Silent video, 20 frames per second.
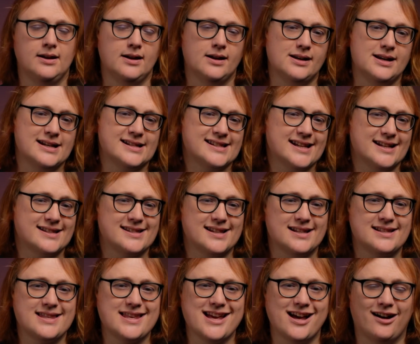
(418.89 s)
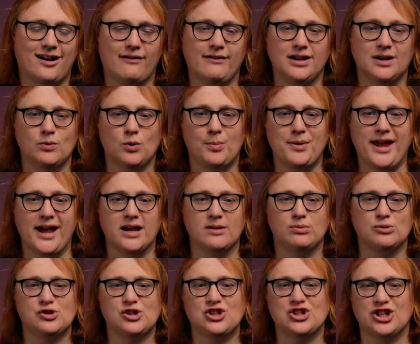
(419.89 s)
Nissan says the Ariya will be
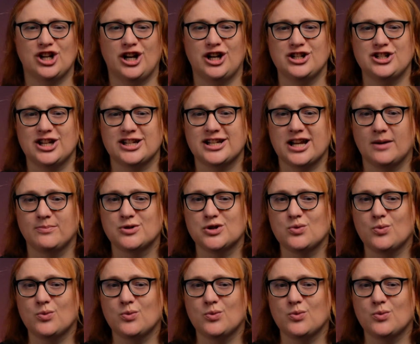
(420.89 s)
able to charge at up to